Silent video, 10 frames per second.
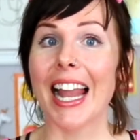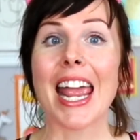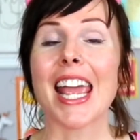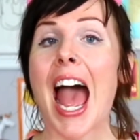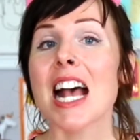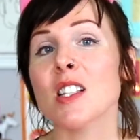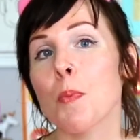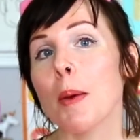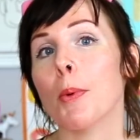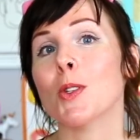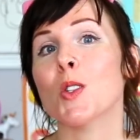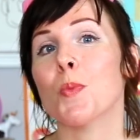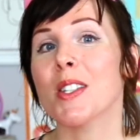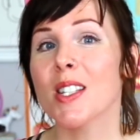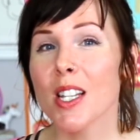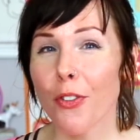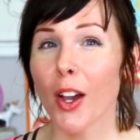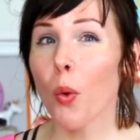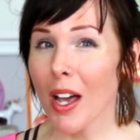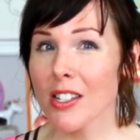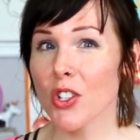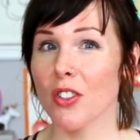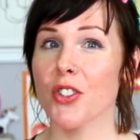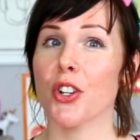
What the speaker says: Like ask people specific questions